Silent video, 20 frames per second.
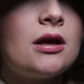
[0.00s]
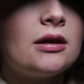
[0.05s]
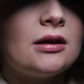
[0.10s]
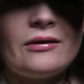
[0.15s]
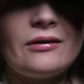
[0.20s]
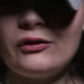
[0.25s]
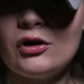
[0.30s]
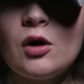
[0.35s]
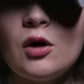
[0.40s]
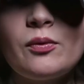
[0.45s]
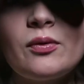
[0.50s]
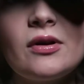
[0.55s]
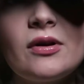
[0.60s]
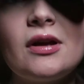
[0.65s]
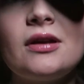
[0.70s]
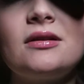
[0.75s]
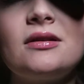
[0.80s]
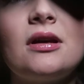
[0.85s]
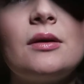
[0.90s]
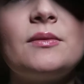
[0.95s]
level up
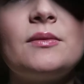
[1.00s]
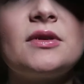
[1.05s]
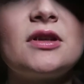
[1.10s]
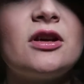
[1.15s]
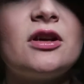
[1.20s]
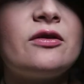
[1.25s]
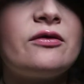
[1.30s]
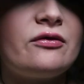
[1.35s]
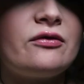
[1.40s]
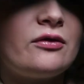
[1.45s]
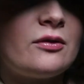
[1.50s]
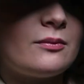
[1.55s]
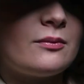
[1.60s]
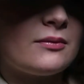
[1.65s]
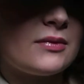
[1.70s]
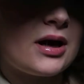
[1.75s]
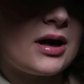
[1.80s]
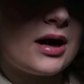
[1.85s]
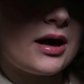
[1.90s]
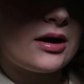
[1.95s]
in terms of
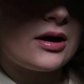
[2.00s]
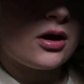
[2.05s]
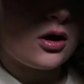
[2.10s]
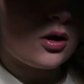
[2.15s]
my